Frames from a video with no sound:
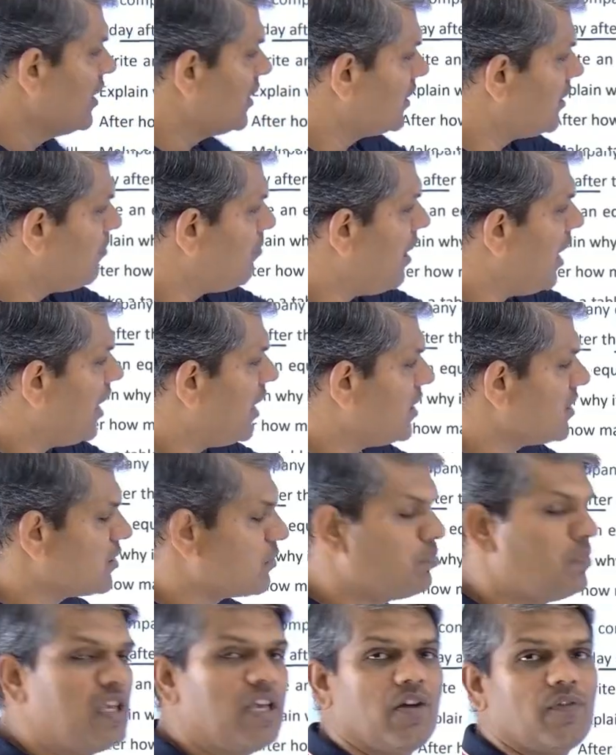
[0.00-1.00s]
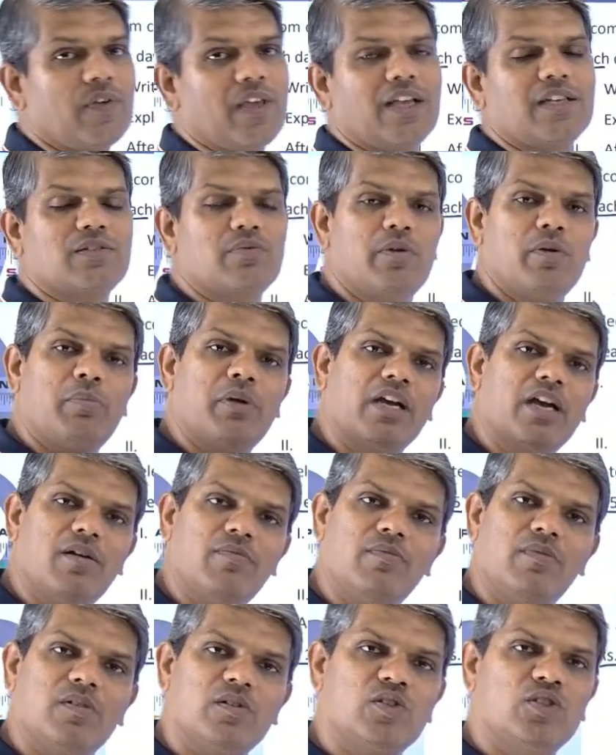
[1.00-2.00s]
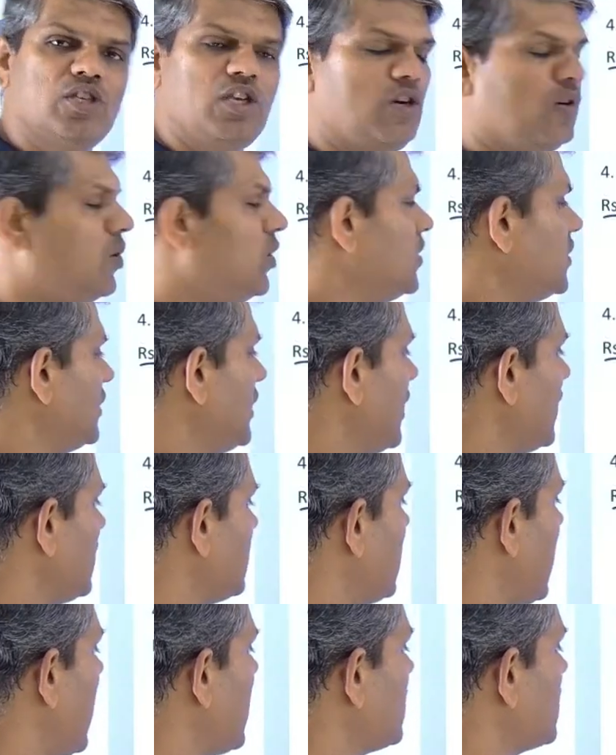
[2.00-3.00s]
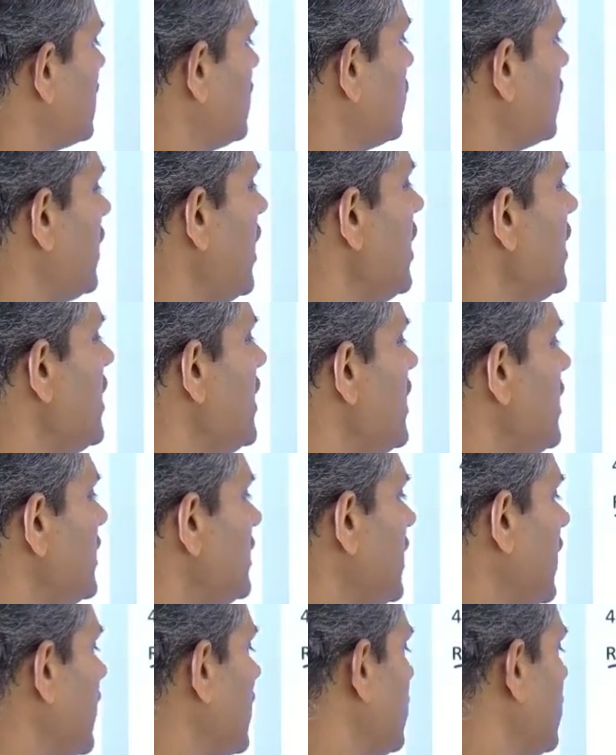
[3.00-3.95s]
the balance b of x will become 0. That is the answer to the second